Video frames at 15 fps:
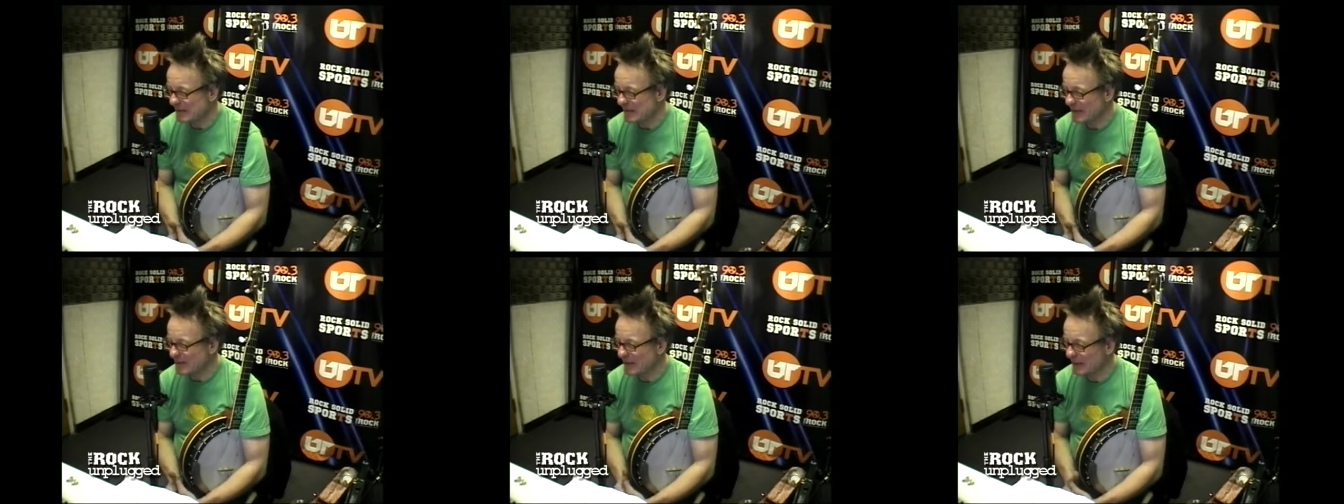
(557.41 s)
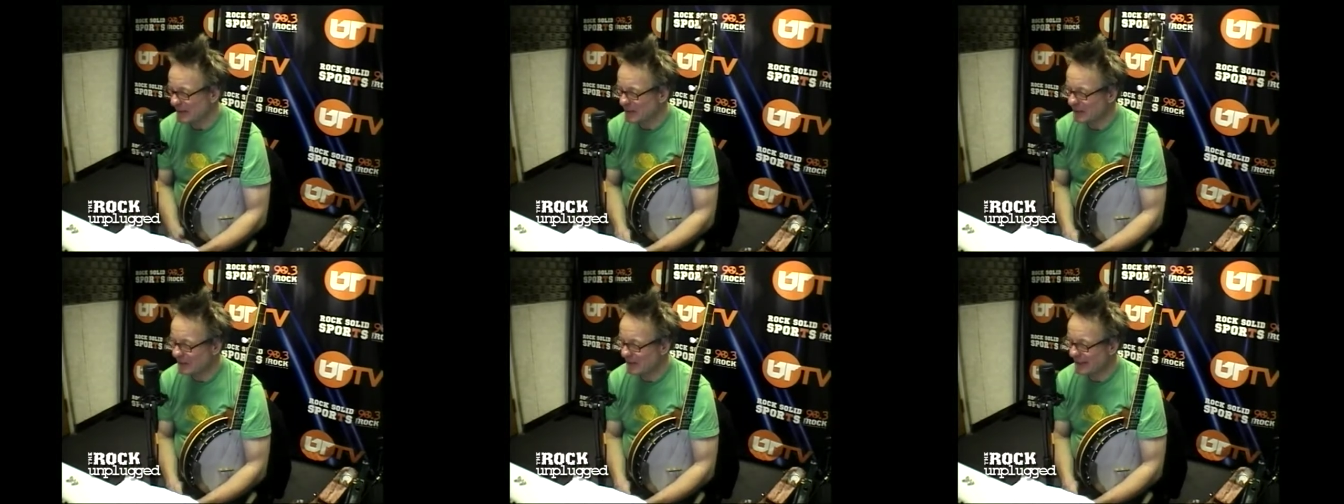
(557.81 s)
And I was talking
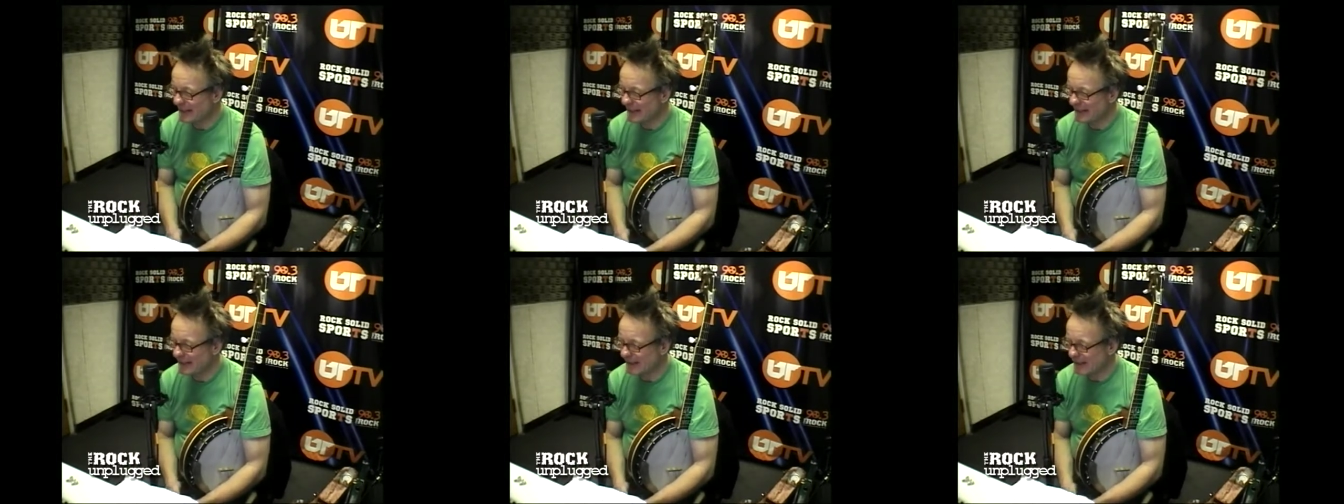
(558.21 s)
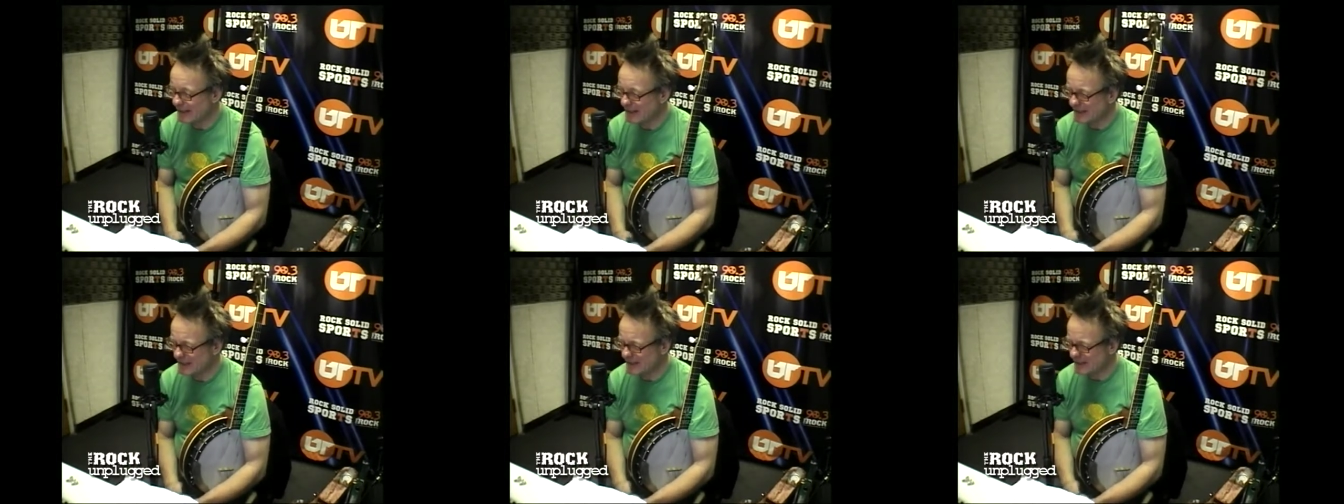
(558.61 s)
to him one day, and he
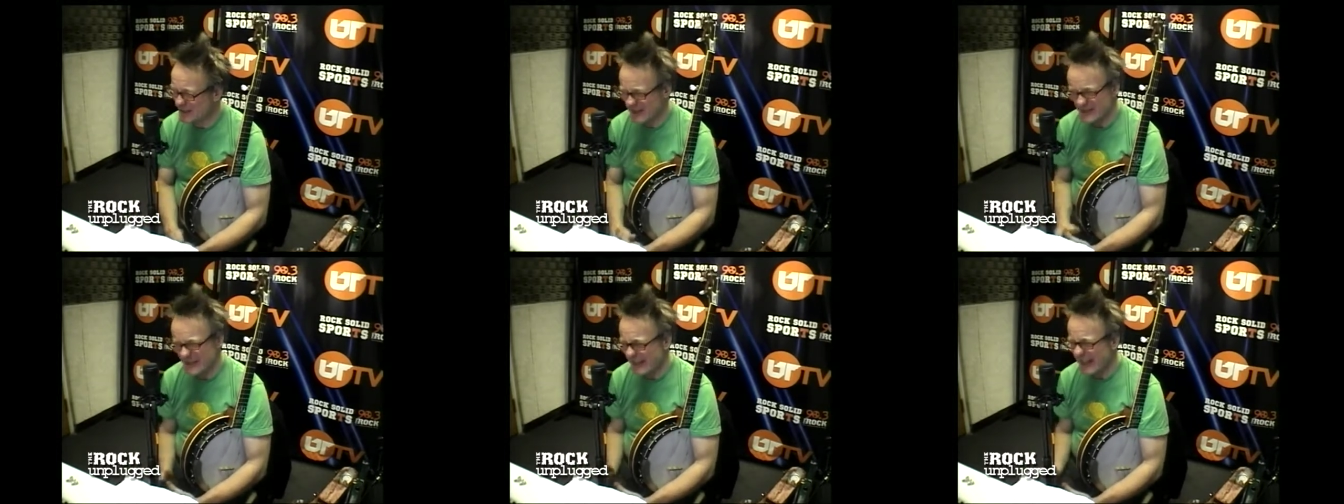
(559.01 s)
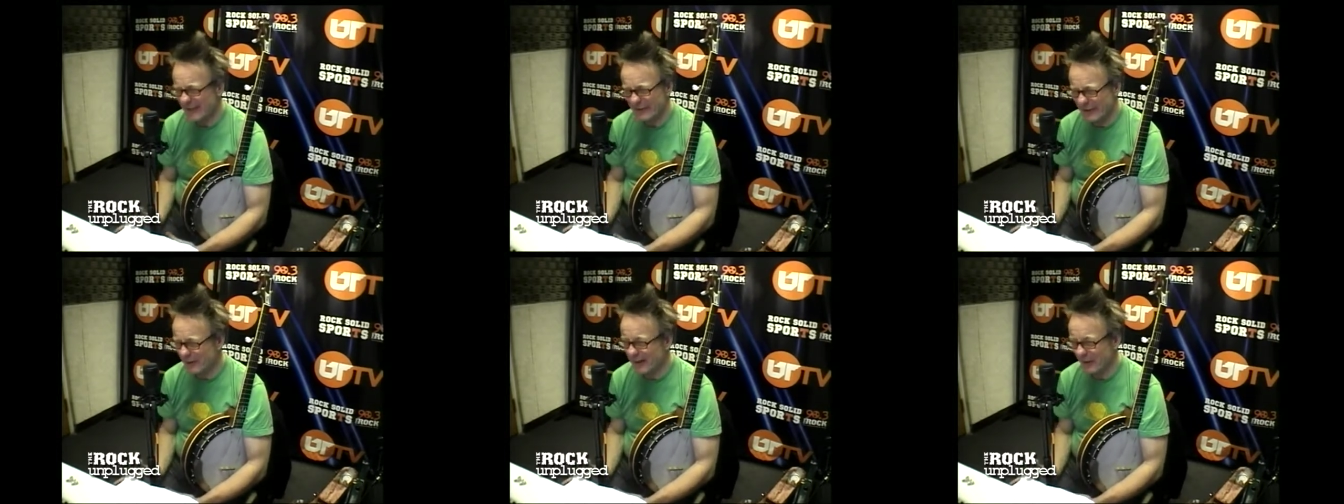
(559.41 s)
goes, he still
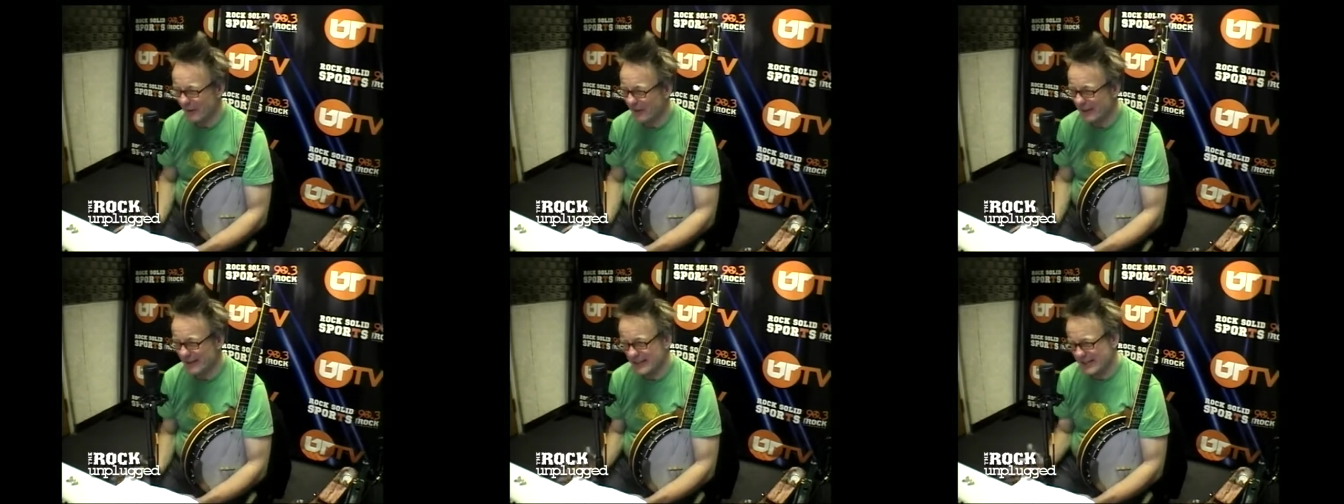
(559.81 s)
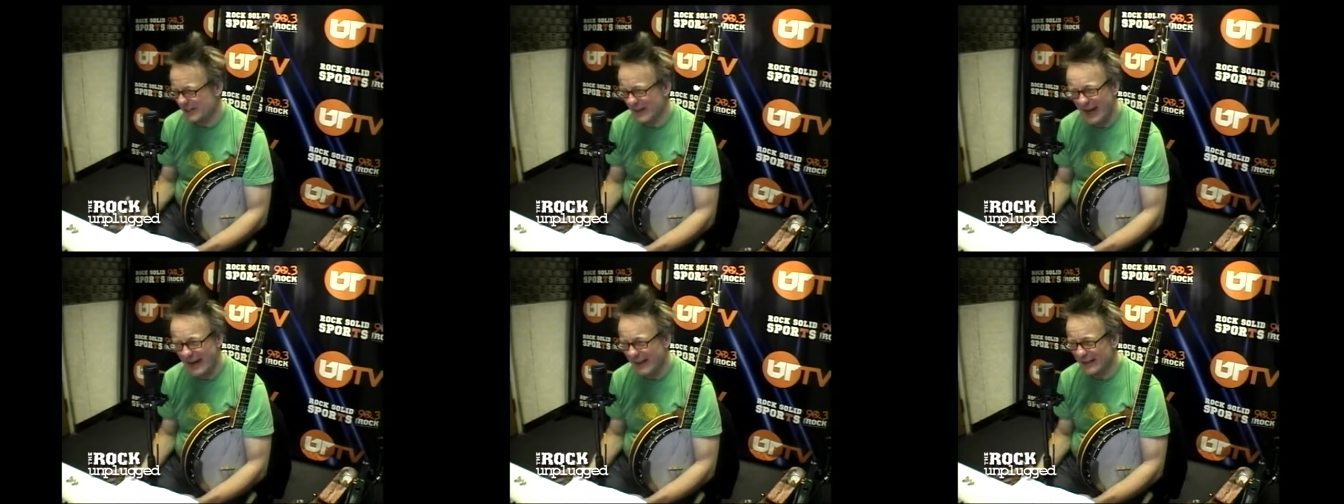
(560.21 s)
can't figure out what it is because
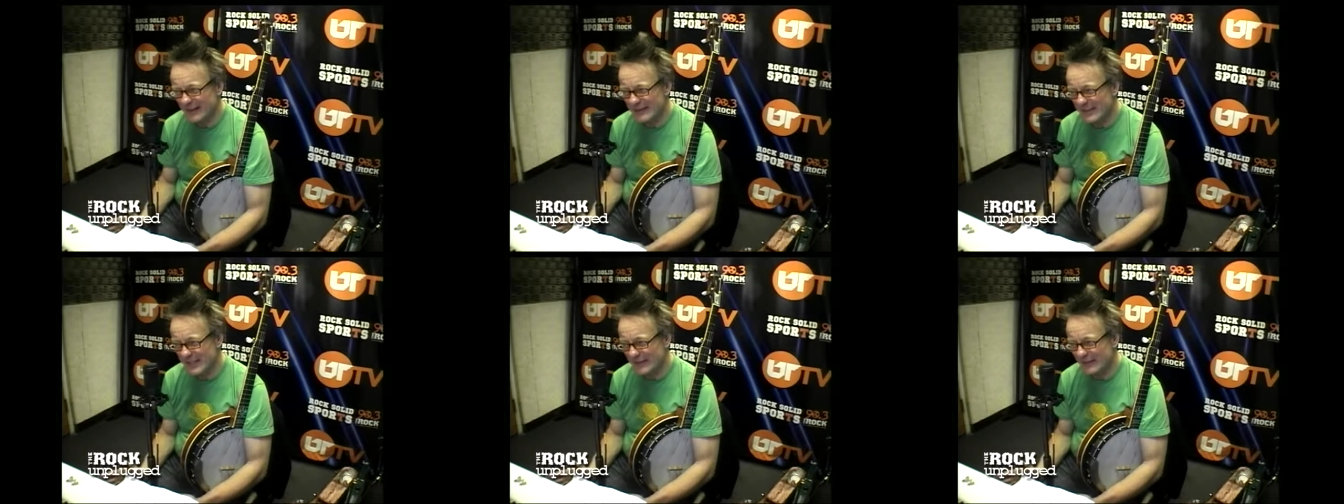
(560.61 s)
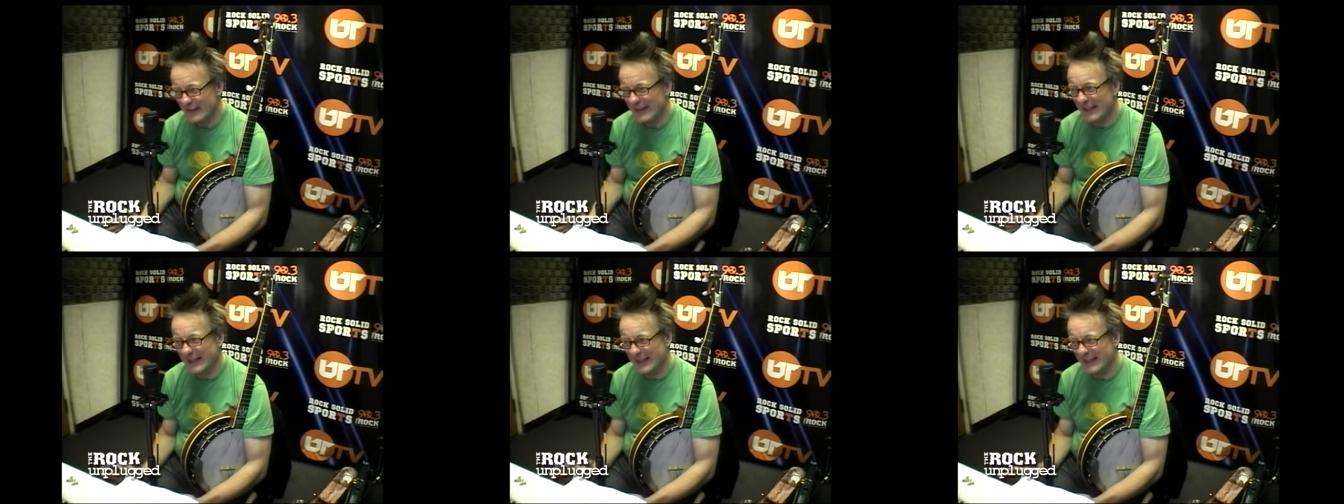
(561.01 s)
I'm not on
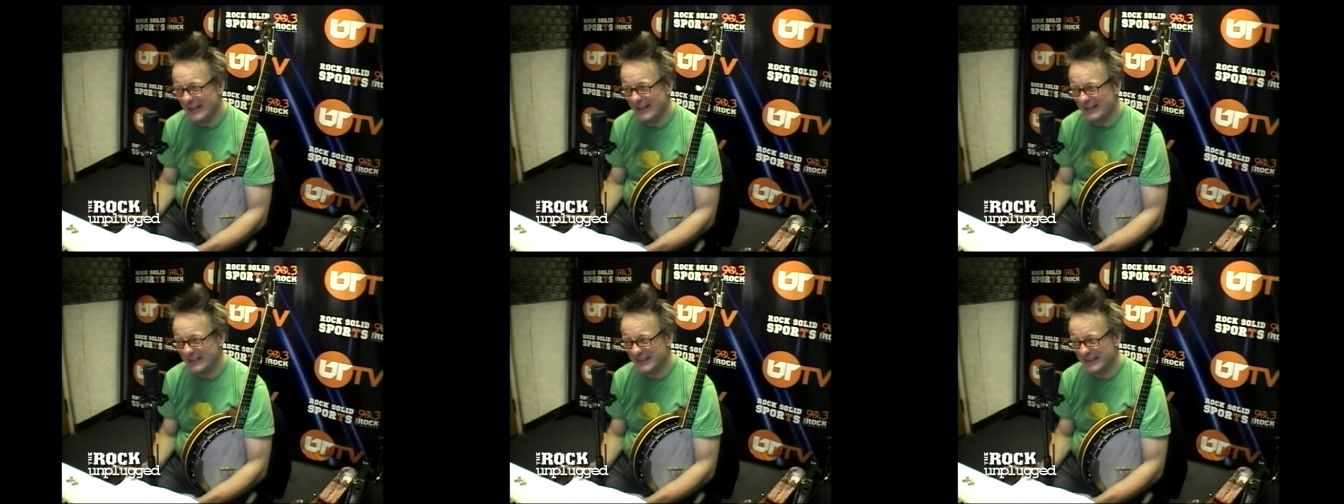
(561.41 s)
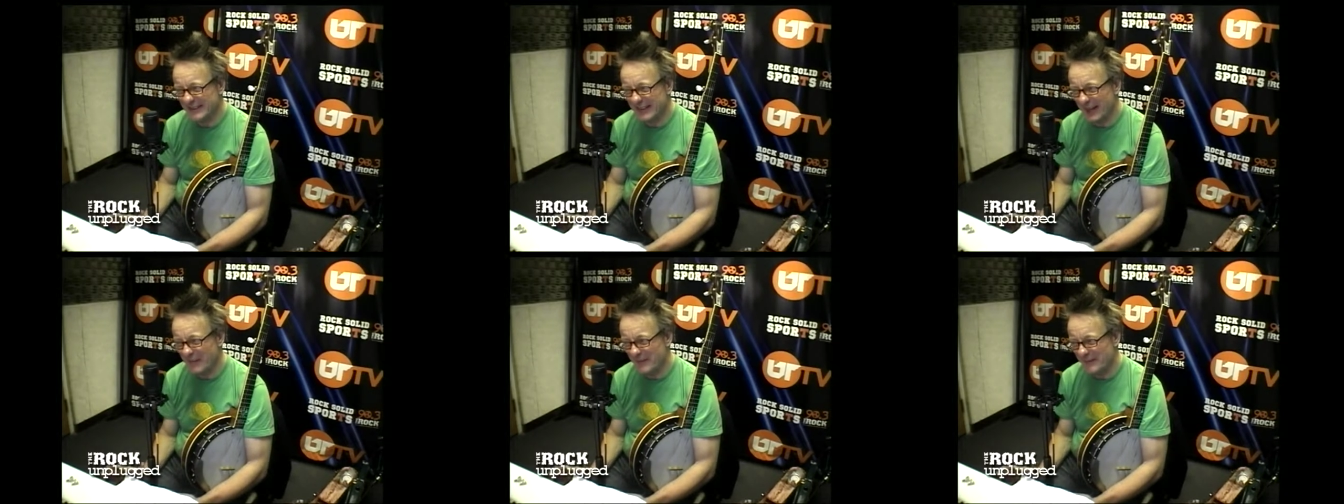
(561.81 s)
TV,
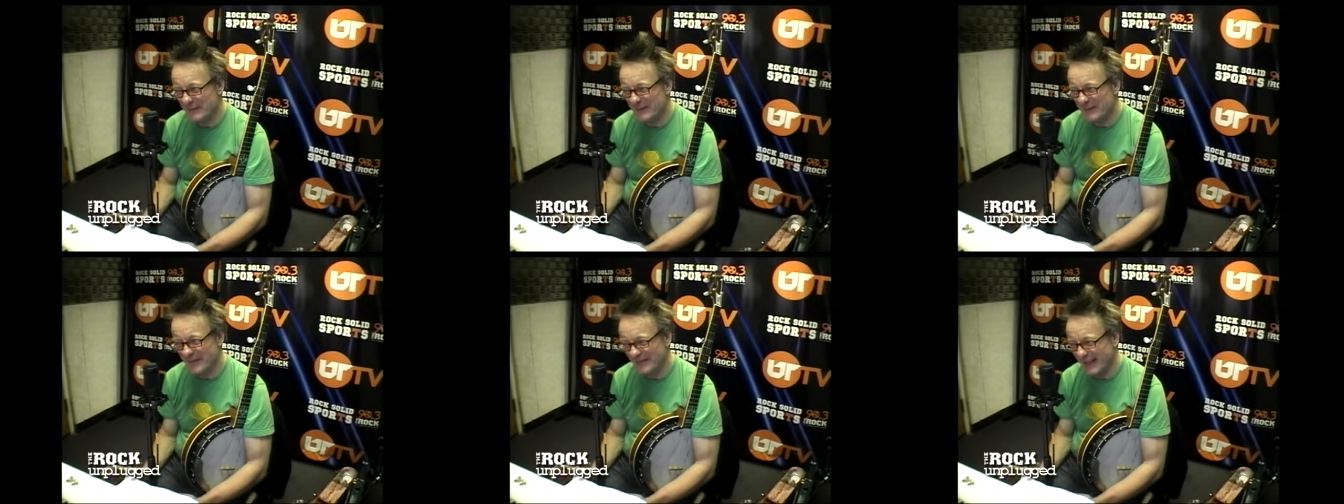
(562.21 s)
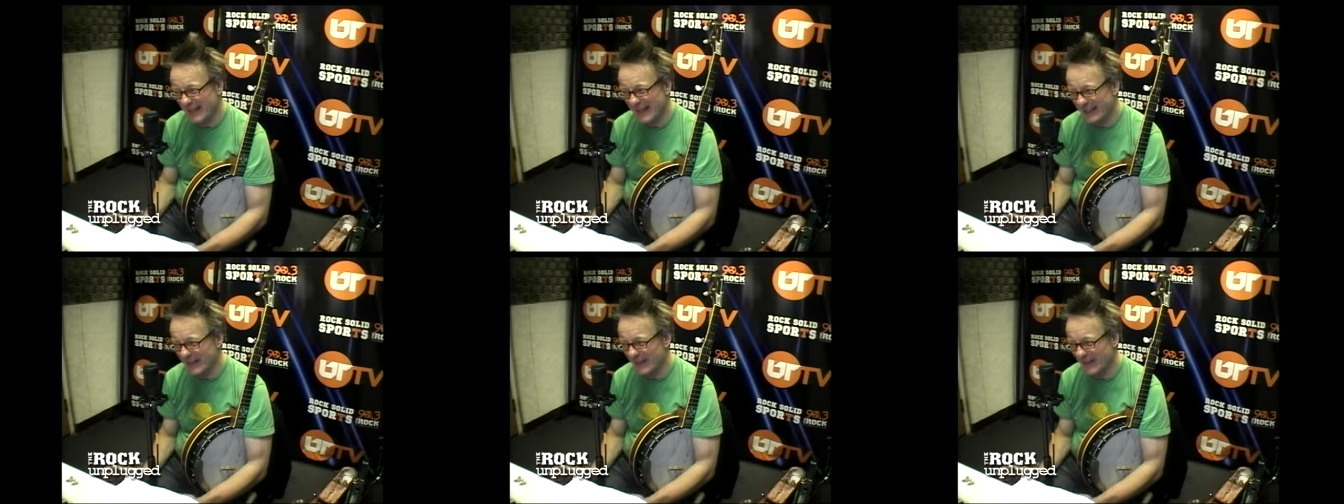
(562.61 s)
and I'm
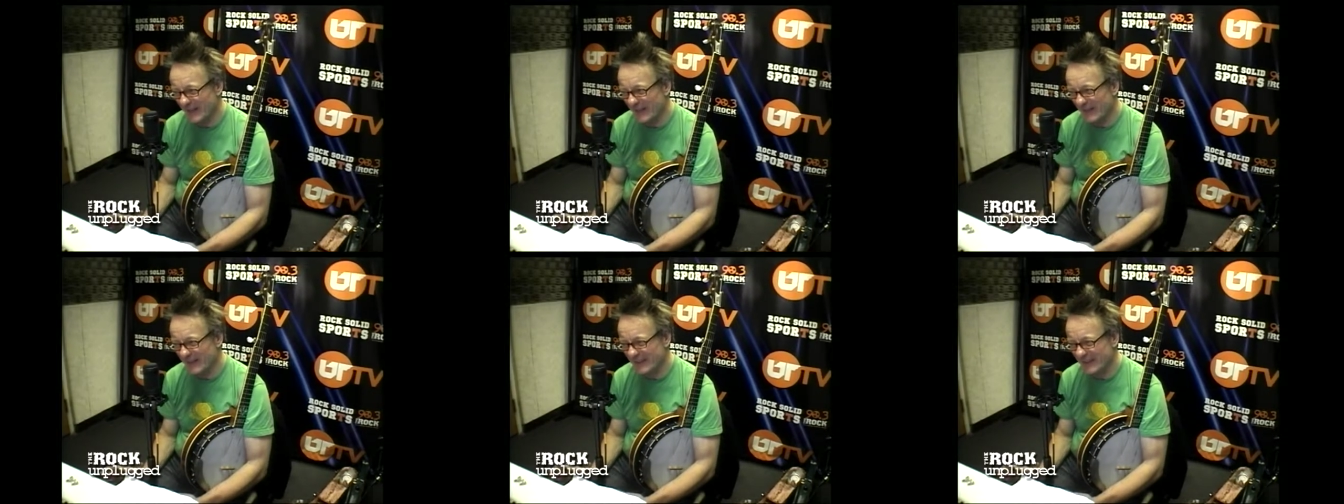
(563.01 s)
not on,